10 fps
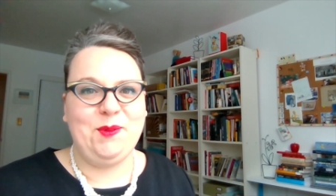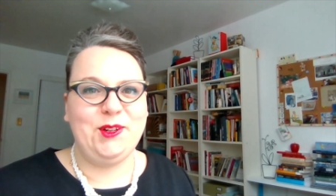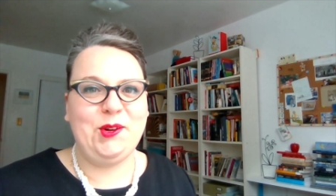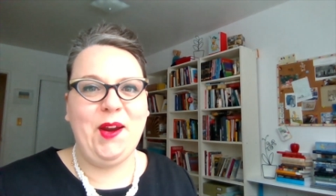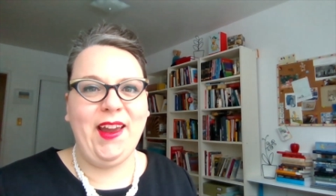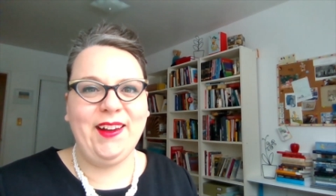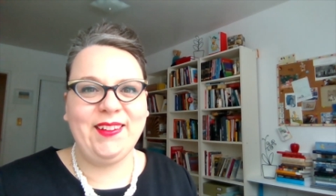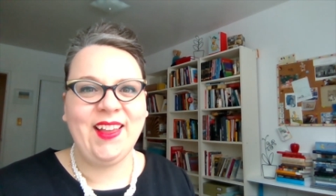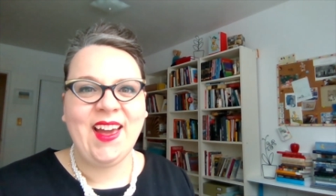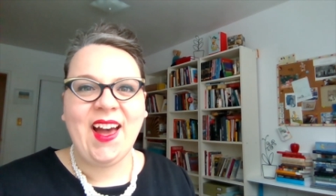
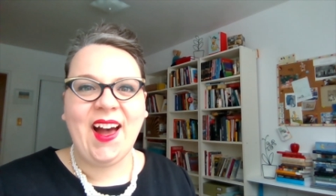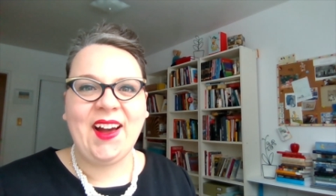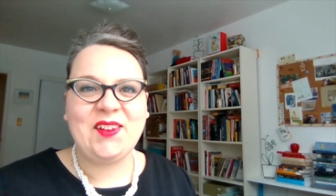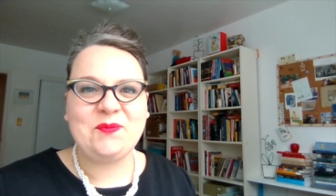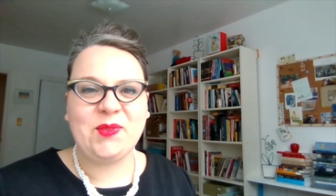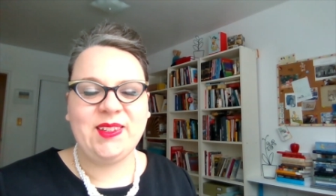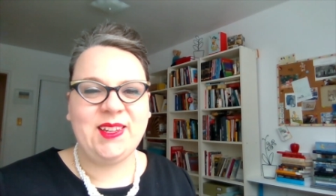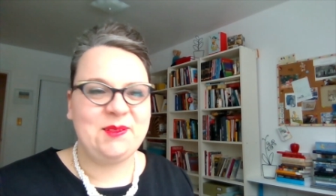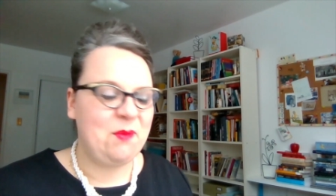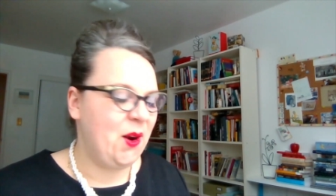portrayal of
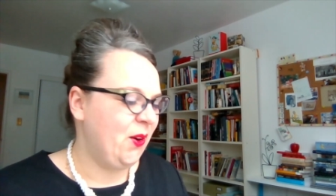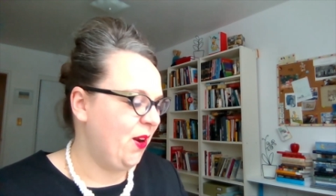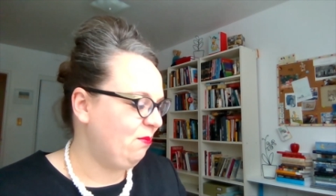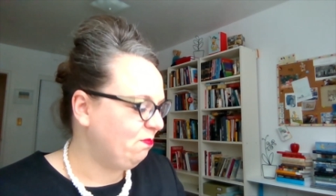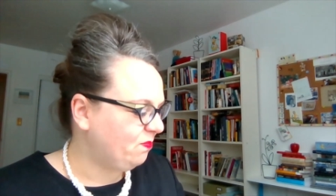Princess Margaret.